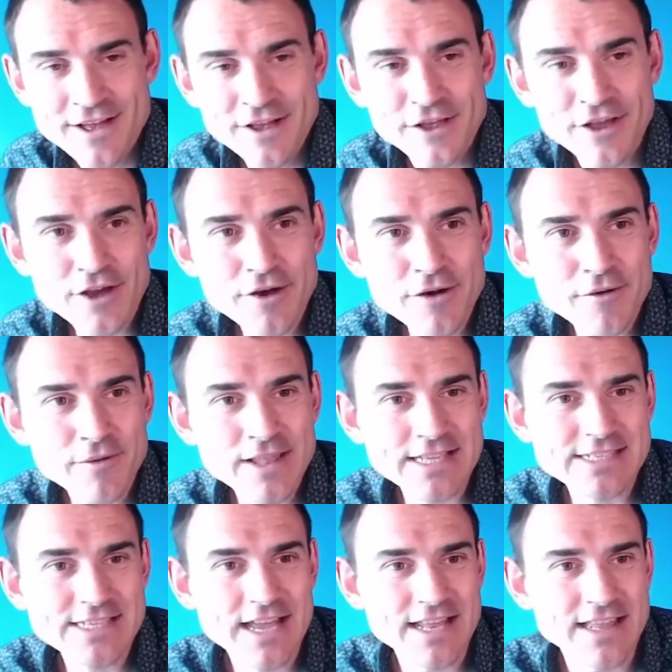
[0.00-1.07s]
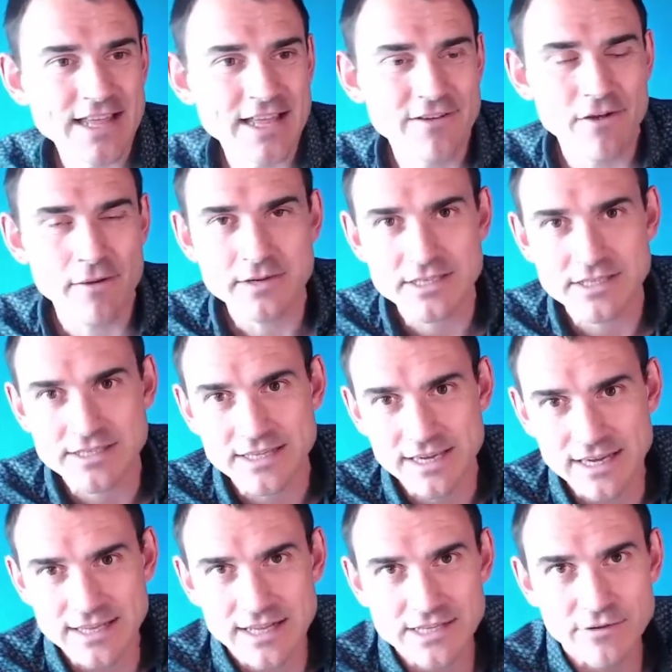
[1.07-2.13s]
Cool. With that said, thank you very much
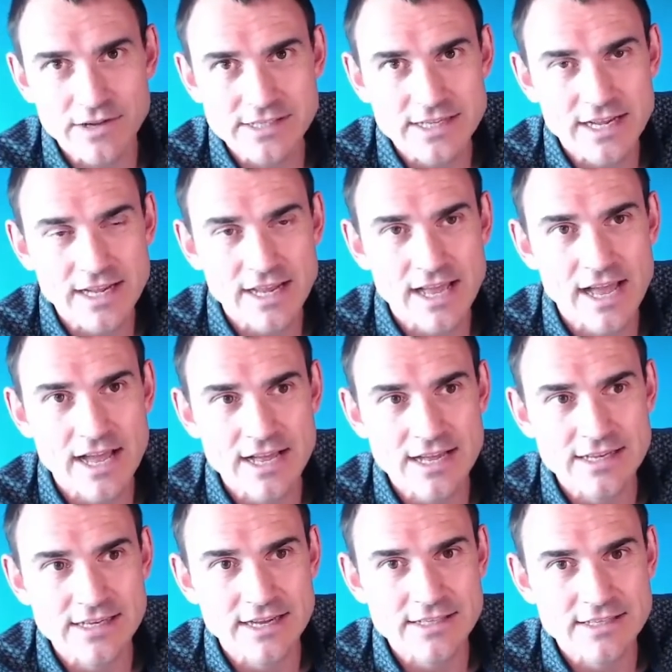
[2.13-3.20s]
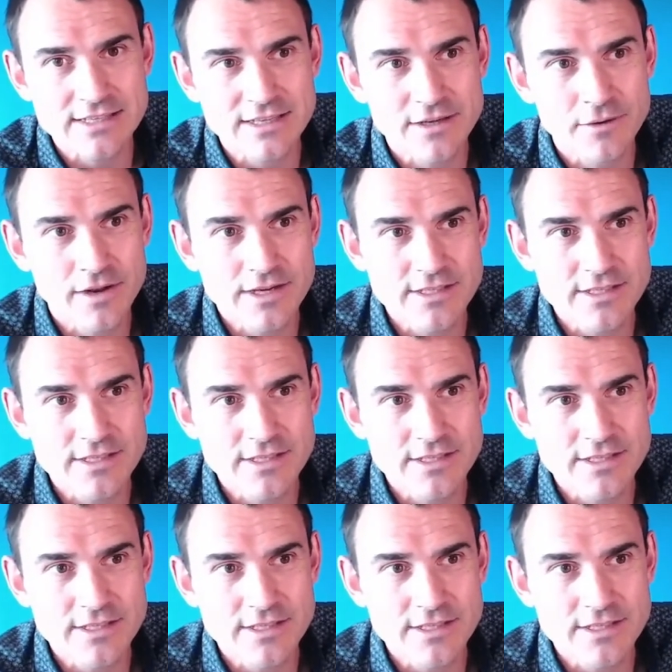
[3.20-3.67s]
indeed. Thanks for listening, and I'll see you all